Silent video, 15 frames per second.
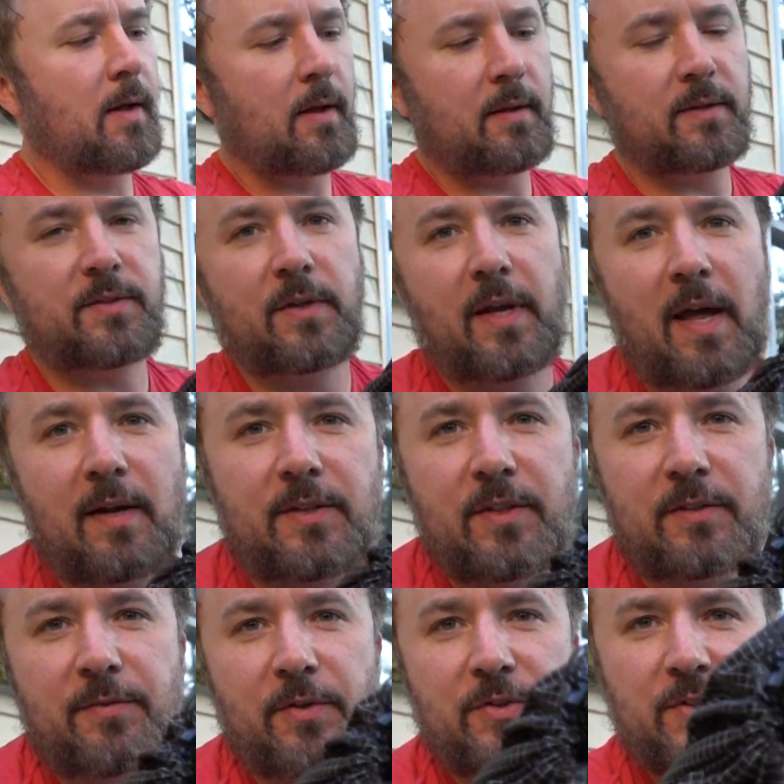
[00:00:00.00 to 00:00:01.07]
Let's look at it
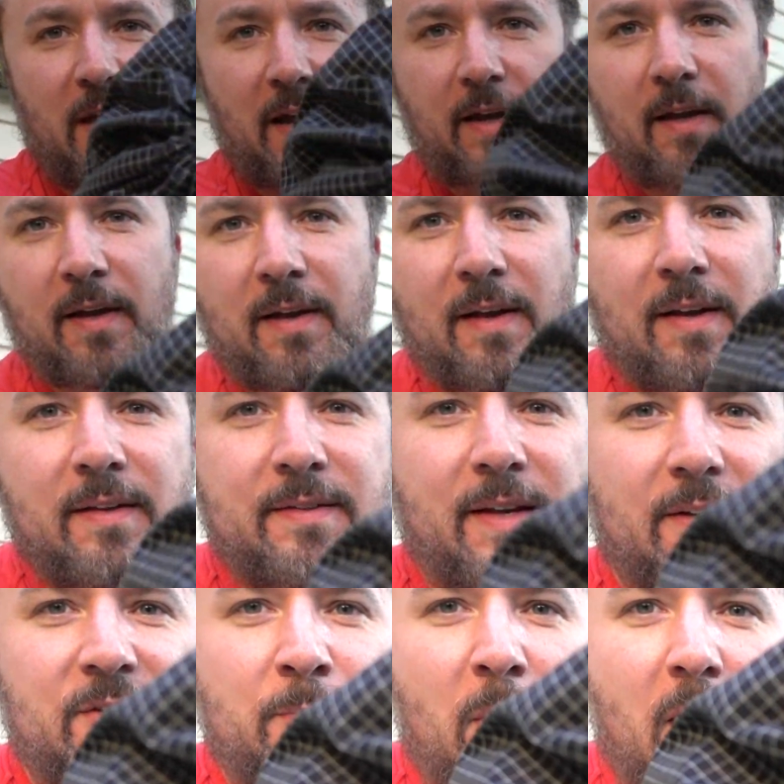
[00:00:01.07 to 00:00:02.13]
just for a sec. See
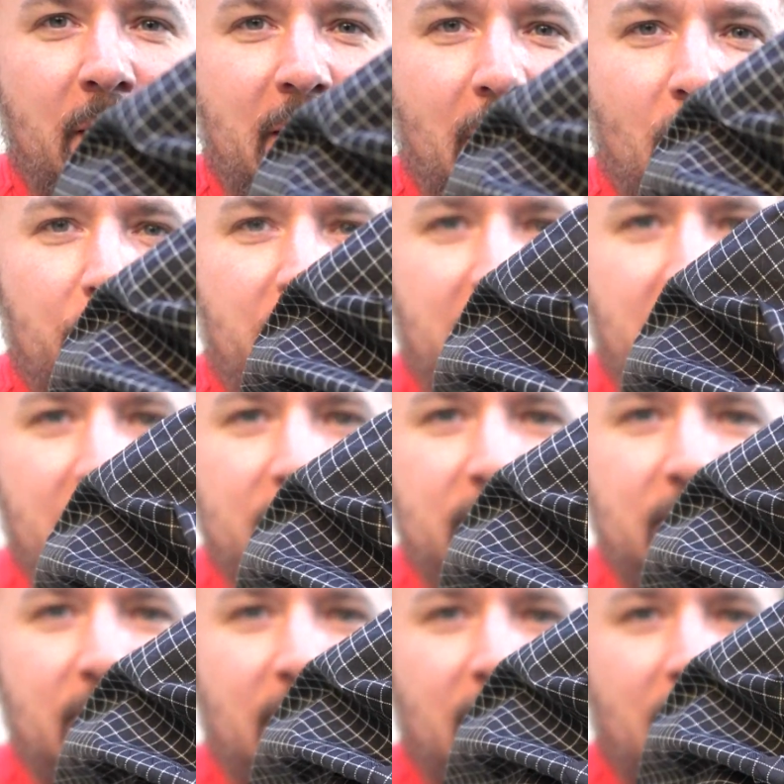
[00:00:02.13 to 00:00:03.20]
how small that opening
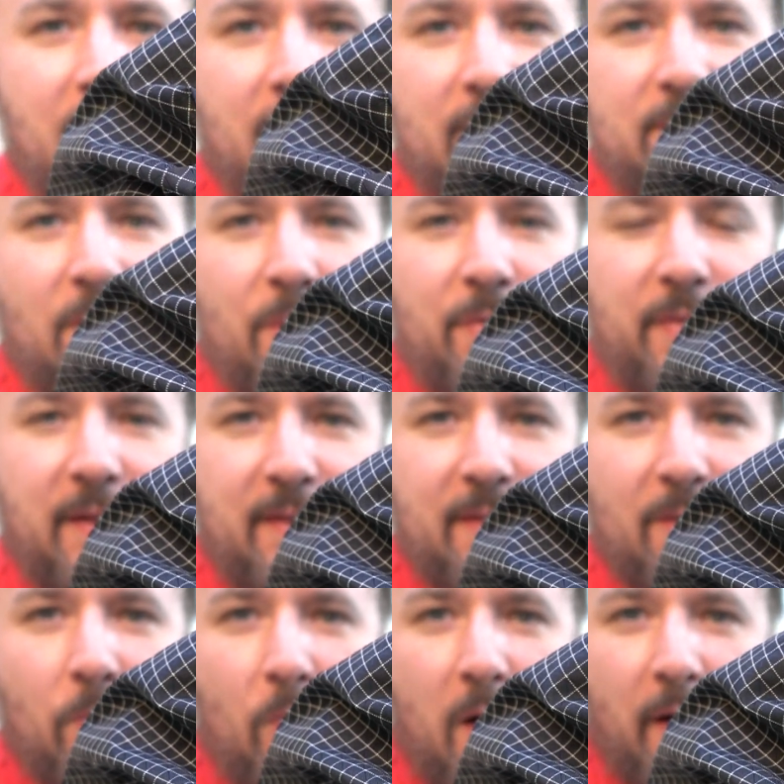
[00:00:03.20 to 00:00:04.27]
is? Don't think
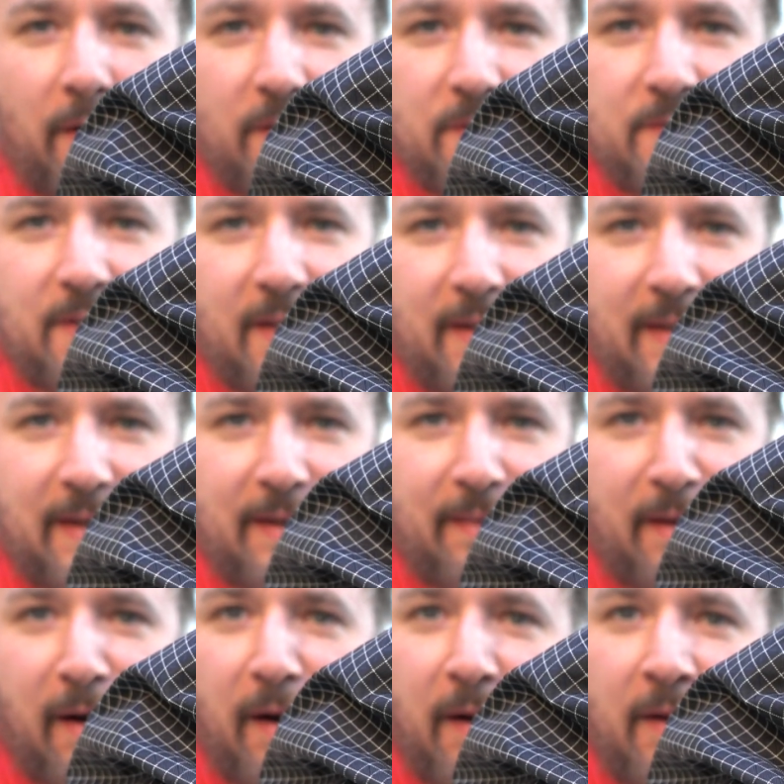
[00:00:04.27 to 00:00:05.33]
that water's gonna get in
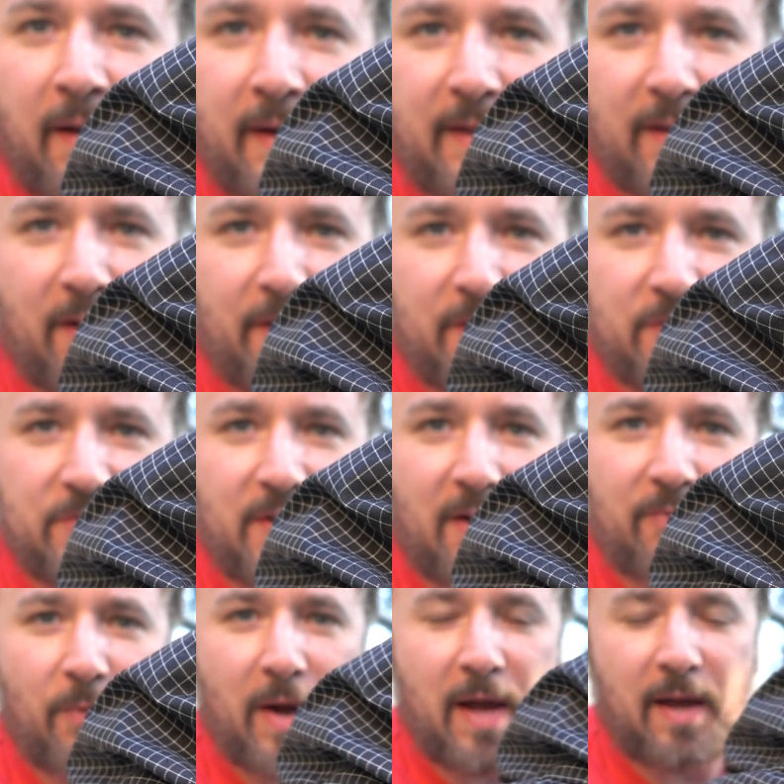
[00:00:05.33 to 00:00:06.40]
there and get all your
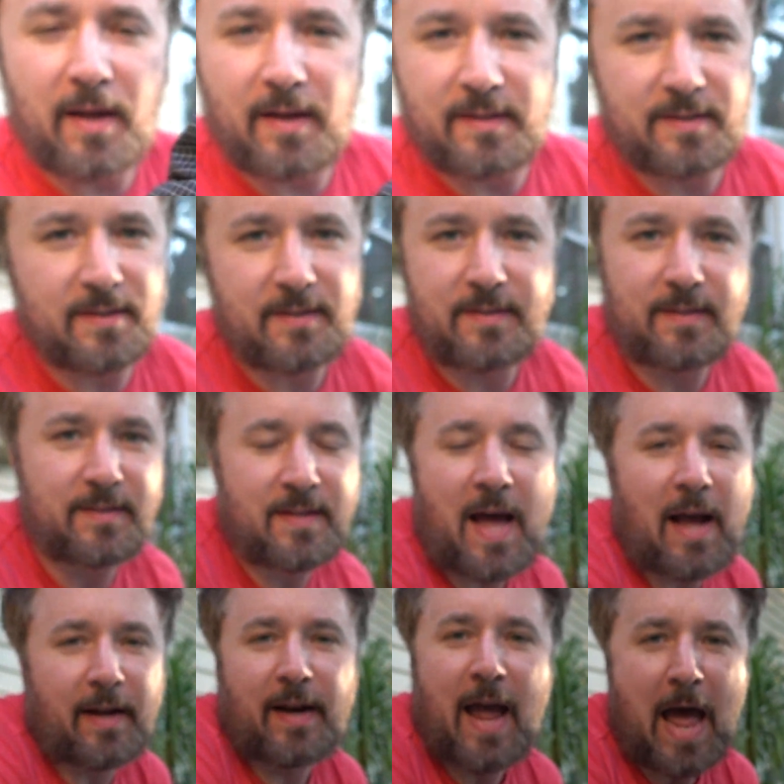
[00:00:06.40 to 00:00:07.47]
stuff wet. It's
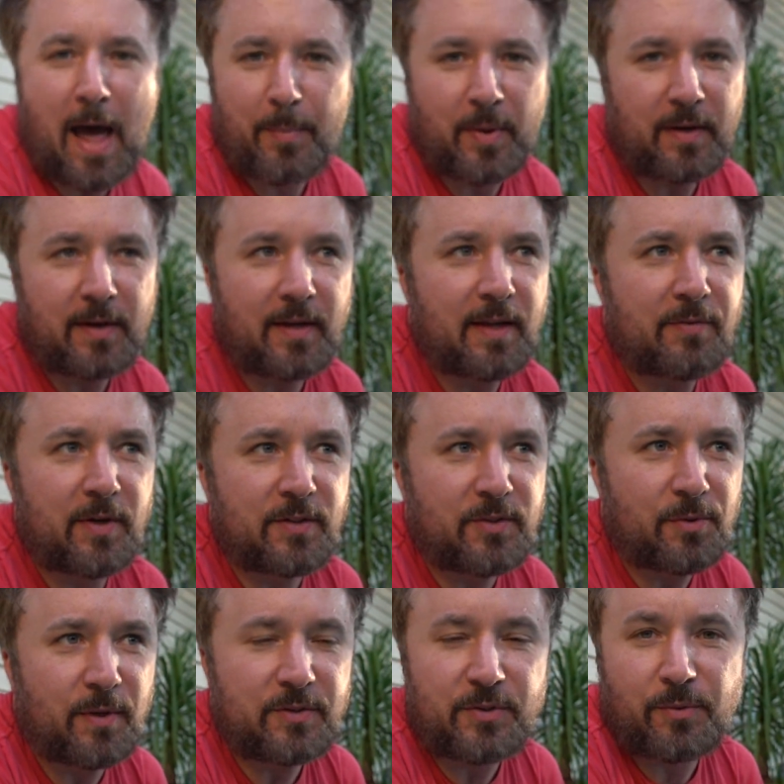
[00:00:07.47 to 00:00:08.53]
not gonna happen, even in
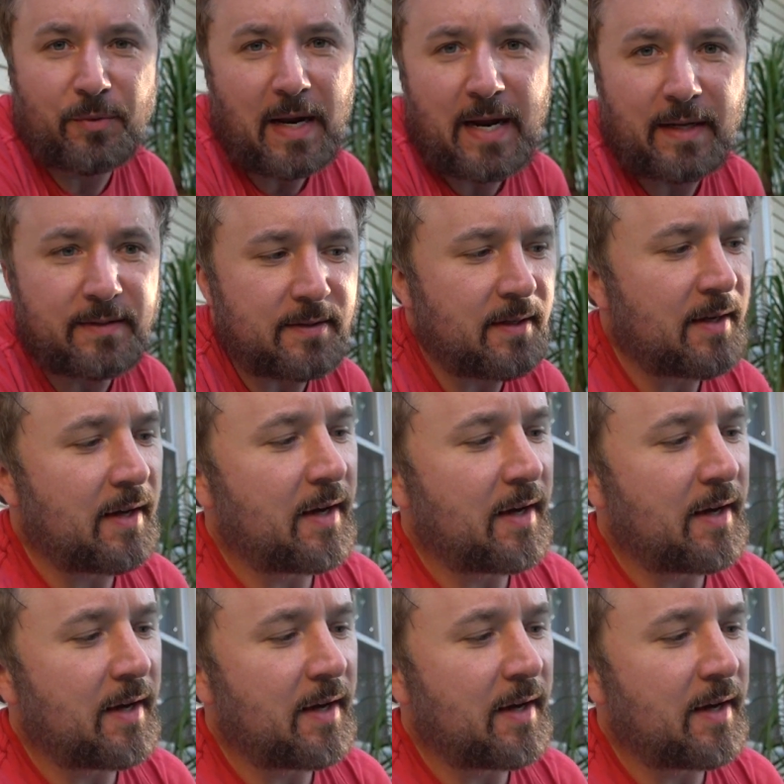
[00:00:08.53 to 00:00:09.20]
torrential rains.